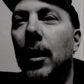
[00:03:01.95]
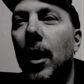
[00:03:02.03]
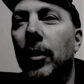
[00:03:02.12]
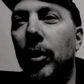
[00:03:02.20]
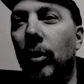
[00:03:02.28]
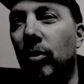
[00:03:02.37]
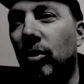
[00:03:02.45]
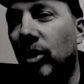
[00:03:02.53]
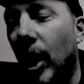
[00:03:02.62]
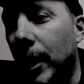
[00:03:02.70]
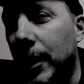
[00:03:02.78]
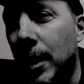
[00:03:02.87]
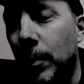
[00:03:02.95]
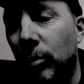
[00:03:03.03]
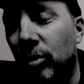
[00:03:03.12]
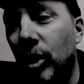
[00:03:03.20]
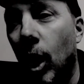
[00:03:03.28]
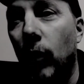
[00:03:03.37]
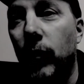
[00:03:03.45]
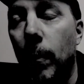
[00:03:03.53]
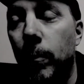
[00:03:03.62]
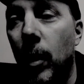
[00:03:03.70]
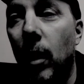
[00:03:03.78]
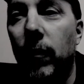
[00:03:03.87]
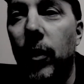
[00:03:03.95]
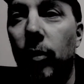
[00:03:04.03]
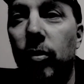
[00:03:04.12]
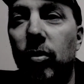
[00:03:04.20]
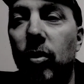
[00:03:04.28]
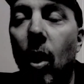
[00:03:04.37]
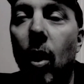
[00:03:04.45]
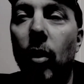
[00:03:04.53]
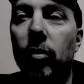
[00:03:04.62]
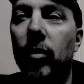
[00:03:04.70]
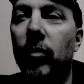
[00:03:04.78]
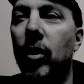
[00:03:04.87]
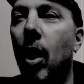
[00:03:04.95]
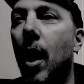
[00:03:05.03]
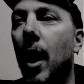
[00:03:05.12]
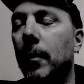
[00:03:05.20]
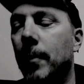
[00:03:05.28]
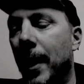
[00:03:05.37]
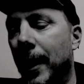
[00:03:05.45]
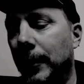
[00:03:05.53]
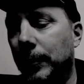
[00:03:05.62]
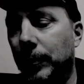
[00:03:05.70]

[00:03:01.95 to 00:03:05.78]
to set himself above the stars of God, man.